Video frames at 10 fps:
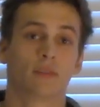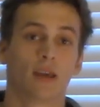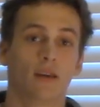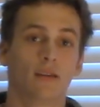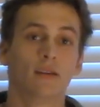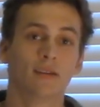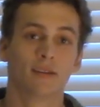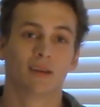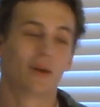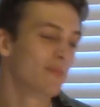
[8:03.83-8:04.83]
Okay?
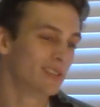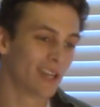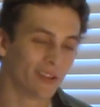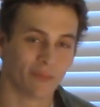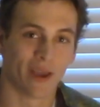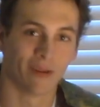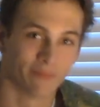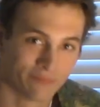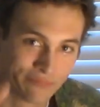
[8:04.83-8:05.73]
My name is Sheldon, man.